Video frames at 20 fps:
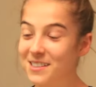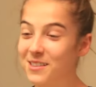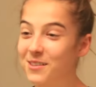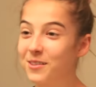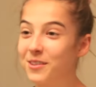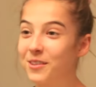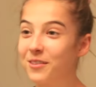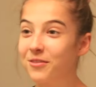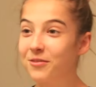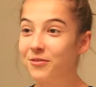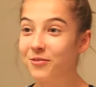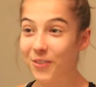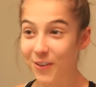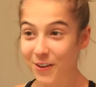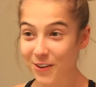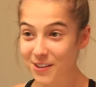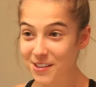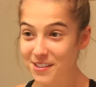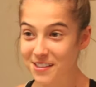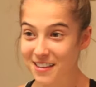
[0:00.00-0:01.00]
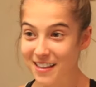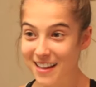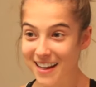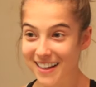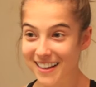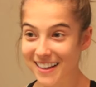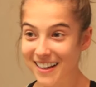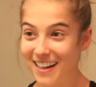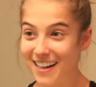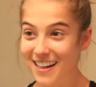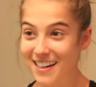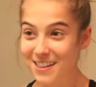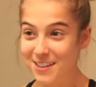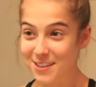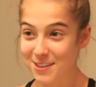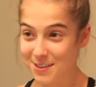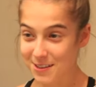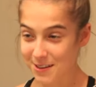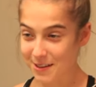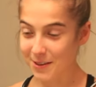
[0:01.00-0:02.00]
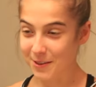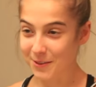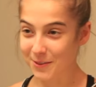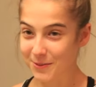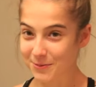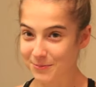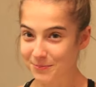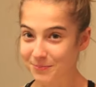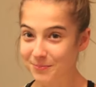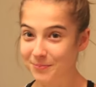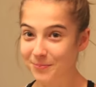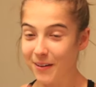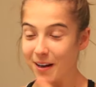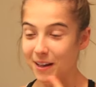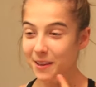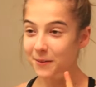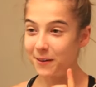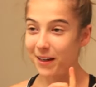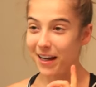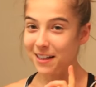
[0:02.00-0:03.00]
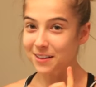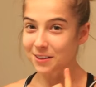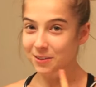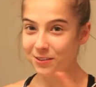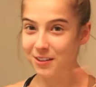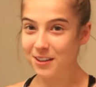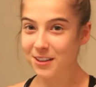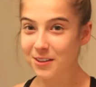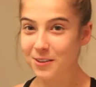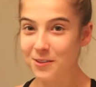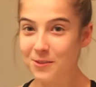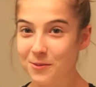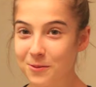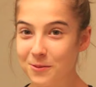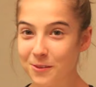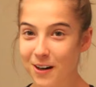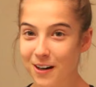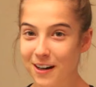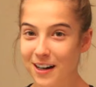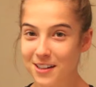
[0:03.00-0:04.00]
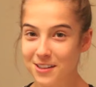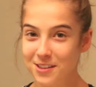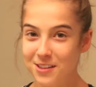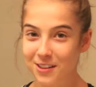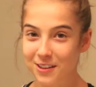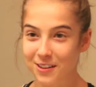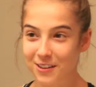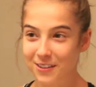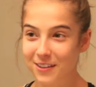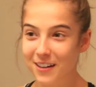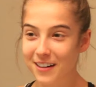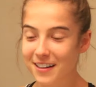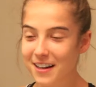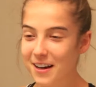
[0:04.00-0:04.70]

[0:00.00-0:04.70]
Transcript: so the first thing that I do, by the way, I don't really know where I should look right